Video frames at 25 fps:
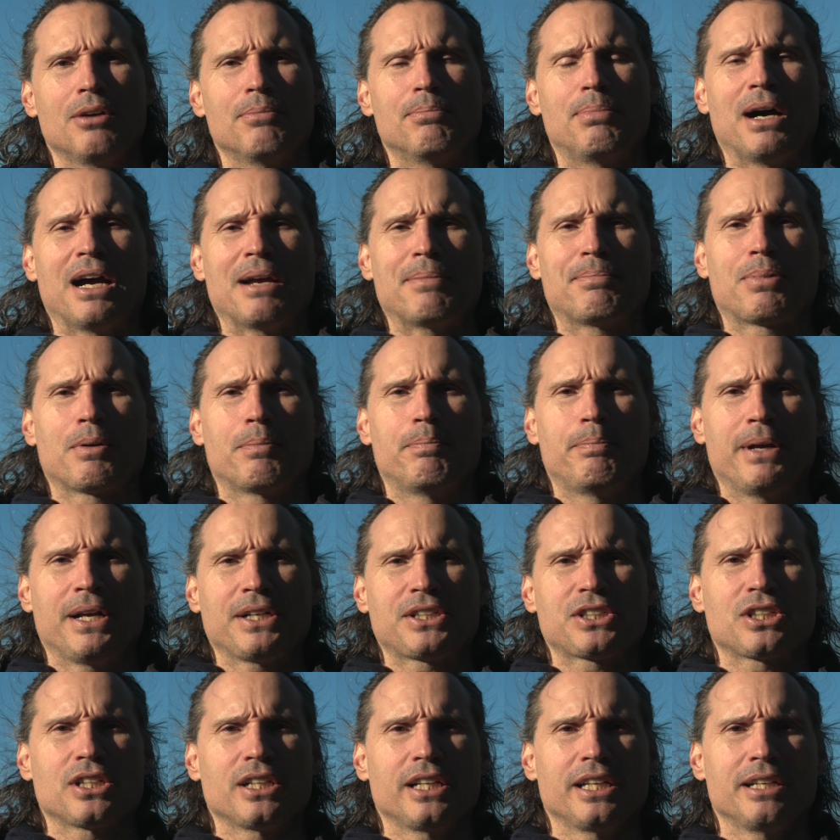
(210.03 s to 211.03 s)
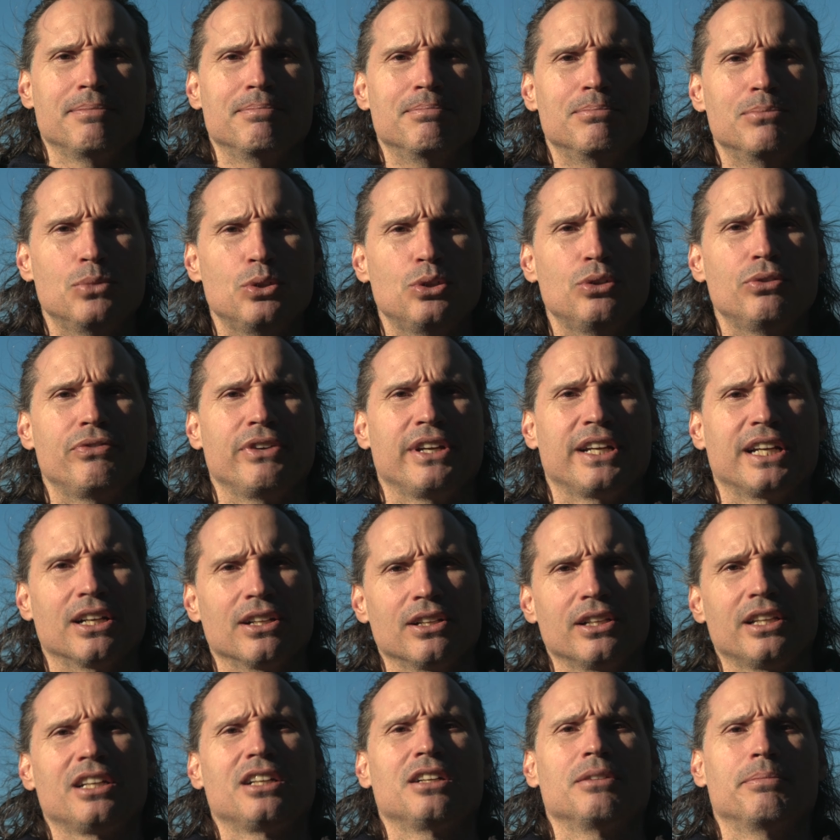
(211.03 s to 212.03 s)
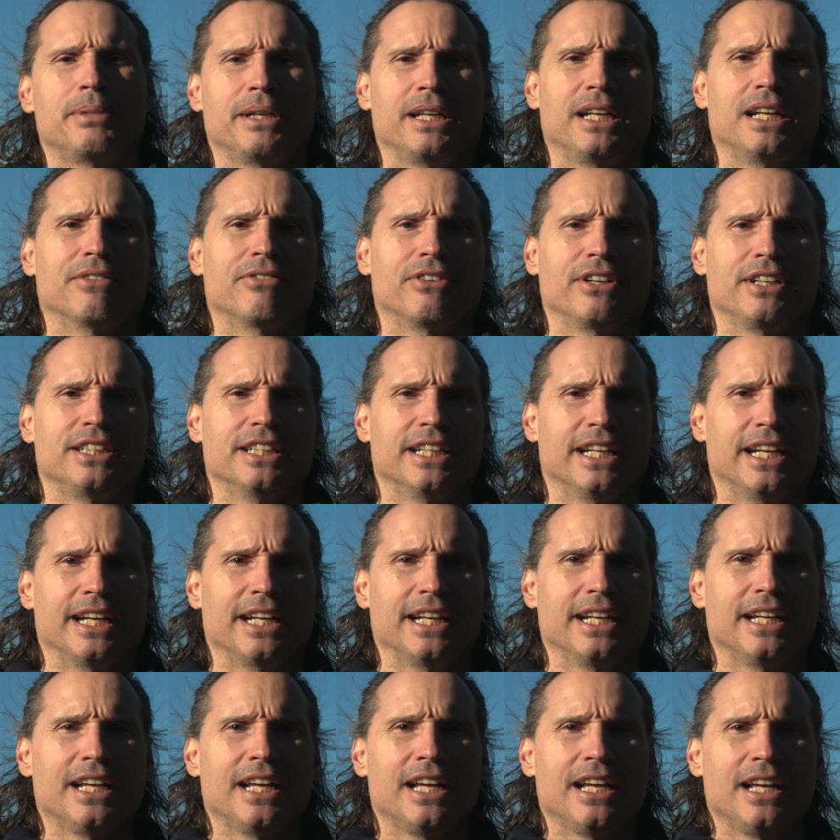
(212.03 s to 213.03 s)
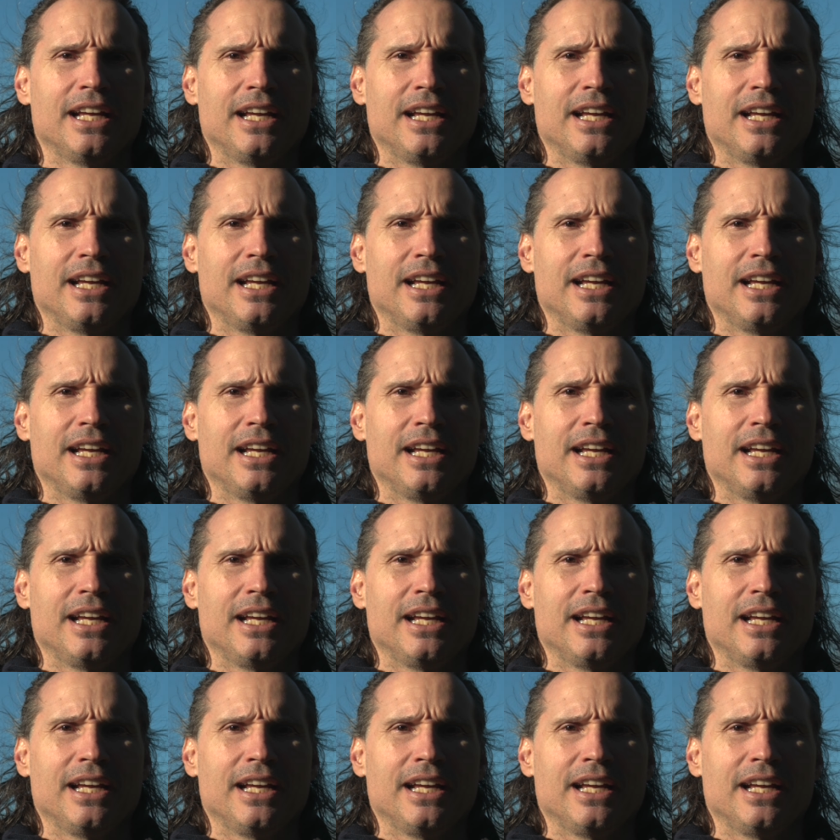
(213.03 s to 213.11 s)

by perpetually moving a little bit every day,